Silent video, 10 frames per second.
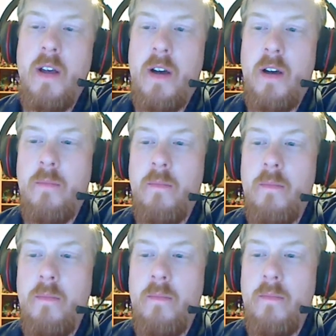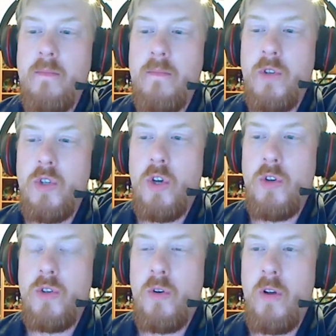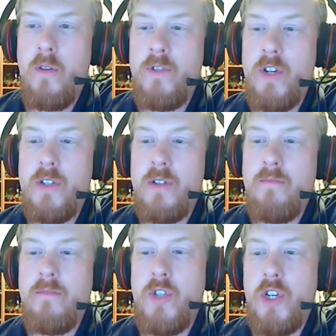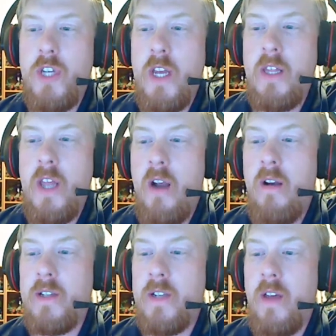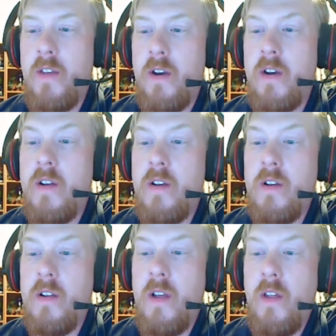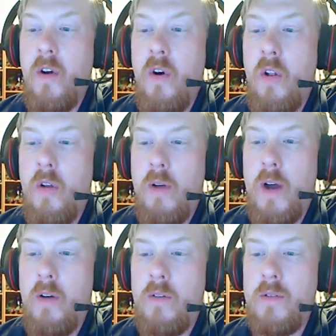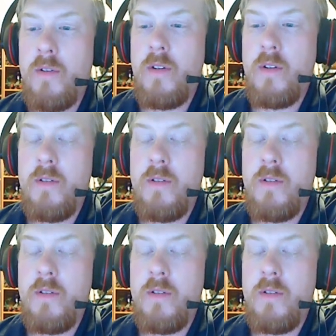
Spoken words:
So sort of just in there as another, they're all around,